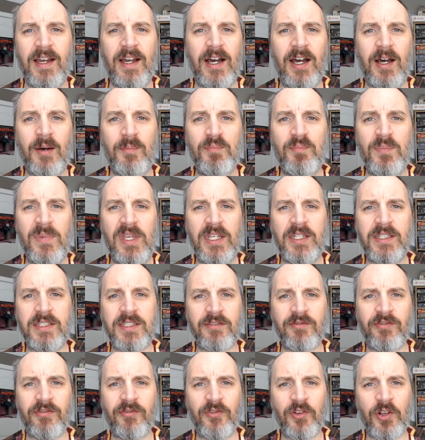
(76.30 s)
meet
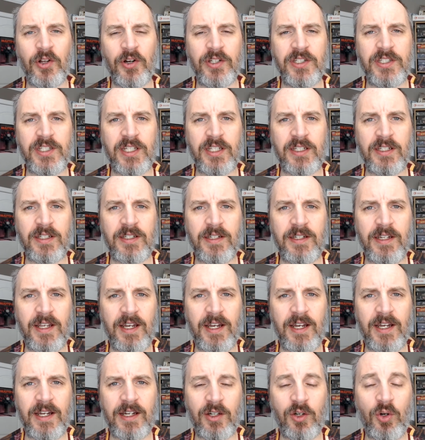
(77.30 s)
and flirt
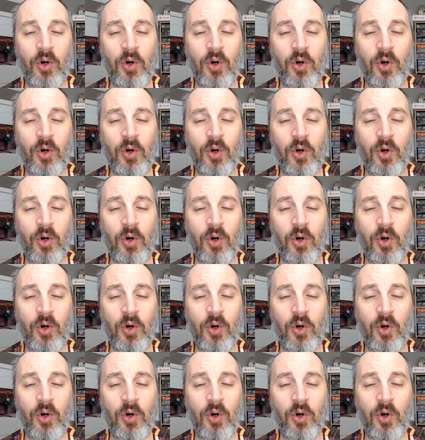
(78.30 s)
and